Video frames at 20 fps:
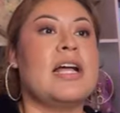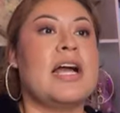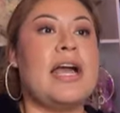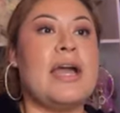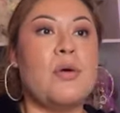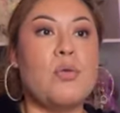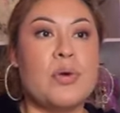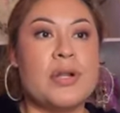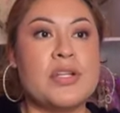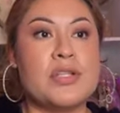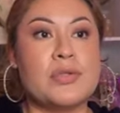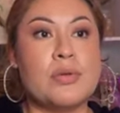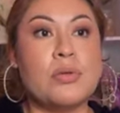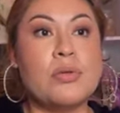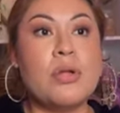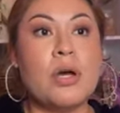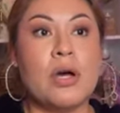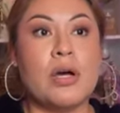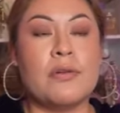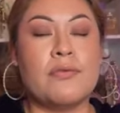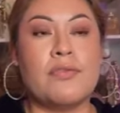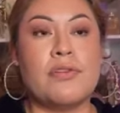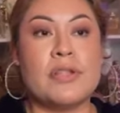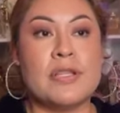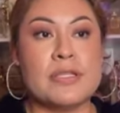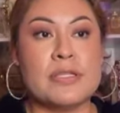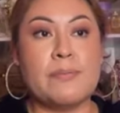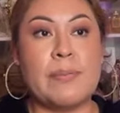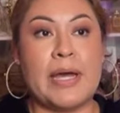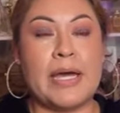i waited so long for
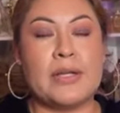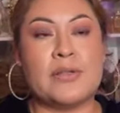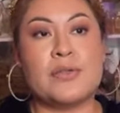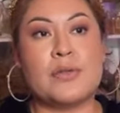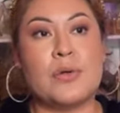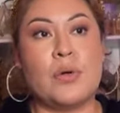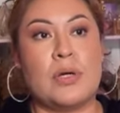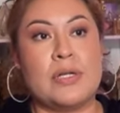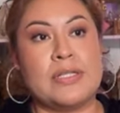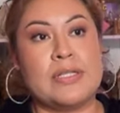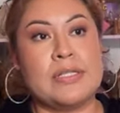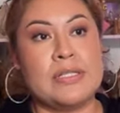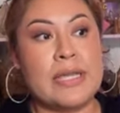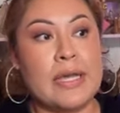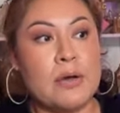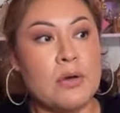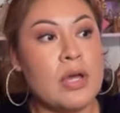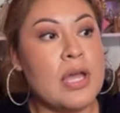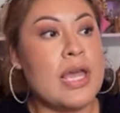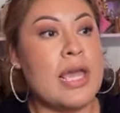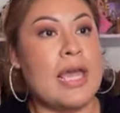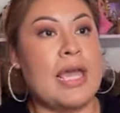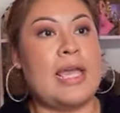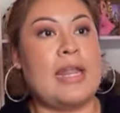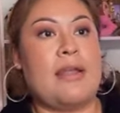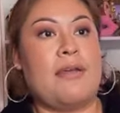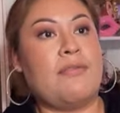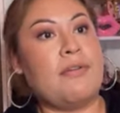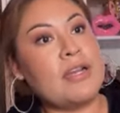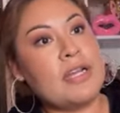this bag to go on sale
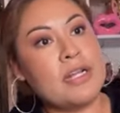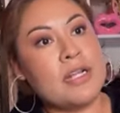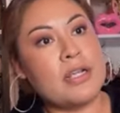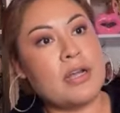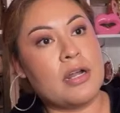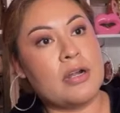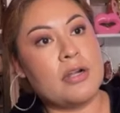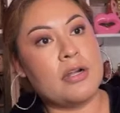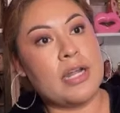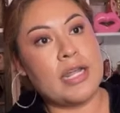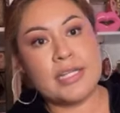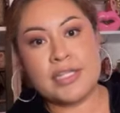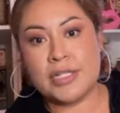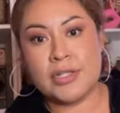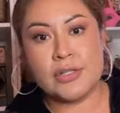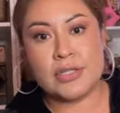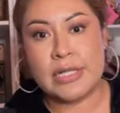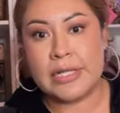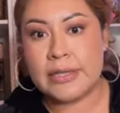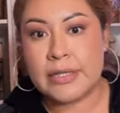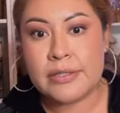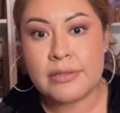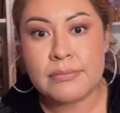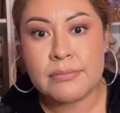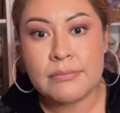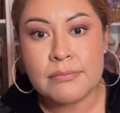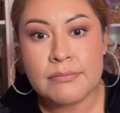and i finally got her and she looks like this